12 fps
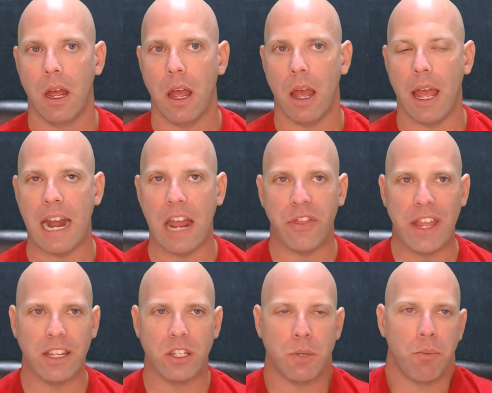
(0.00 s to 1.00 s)
uh, and I
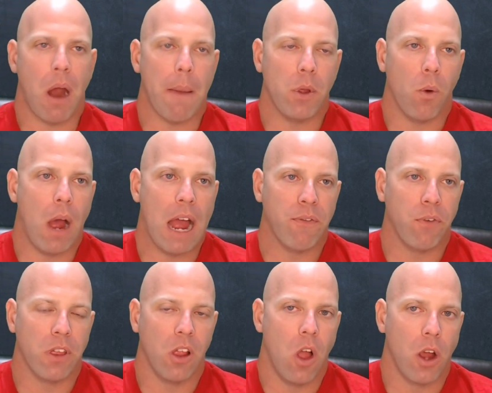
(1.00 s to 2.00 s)
think this is probably why,
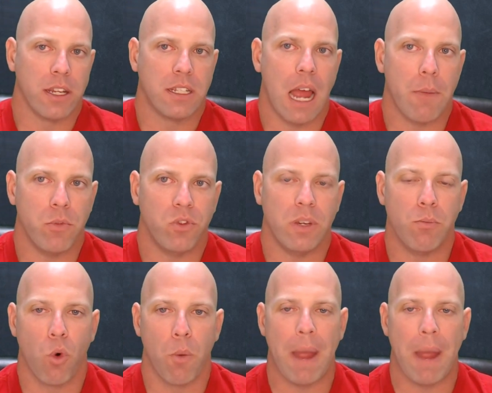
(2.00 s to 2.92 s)
for the longest time, you've seen more